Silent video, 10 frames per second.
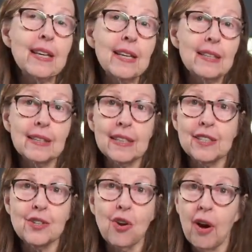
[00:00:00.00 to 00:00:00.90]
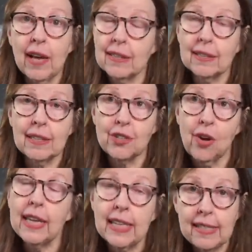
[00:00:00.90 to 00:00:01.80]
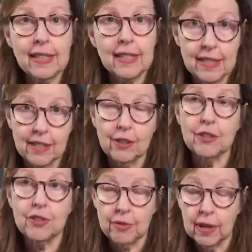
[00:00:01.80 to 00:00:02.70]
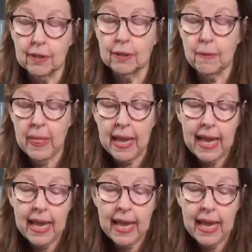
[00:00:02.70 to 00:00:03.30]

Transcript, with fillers: it it's not it's not easy. It's still a struggle.